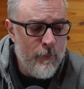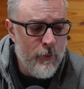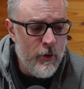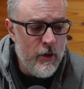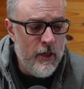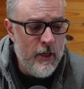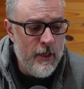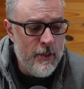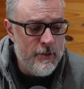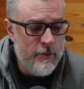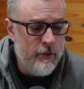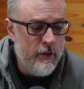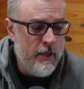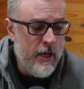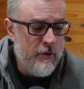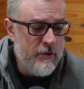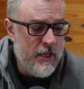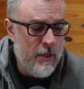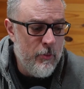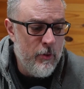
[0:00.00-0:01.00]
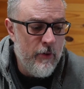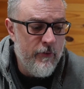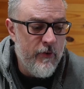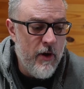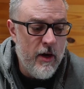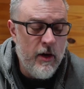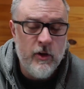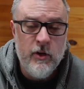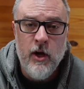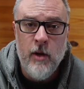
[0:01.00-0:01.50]
easily. I was able to
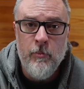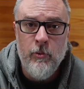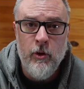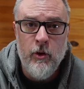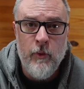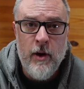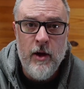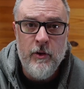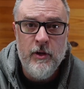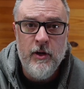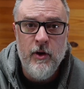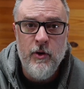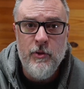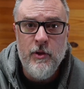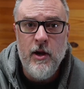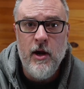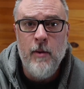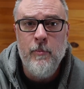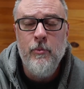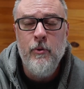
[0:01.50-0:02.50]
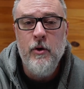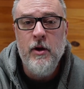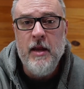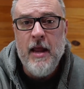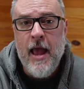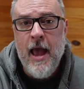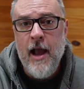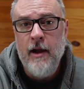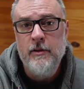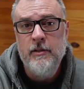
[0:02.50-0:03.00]
find a couple around here that are
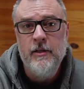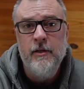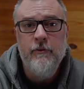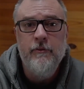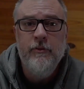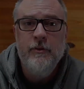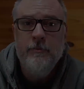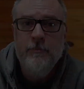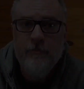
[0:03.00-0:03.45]
pretty active.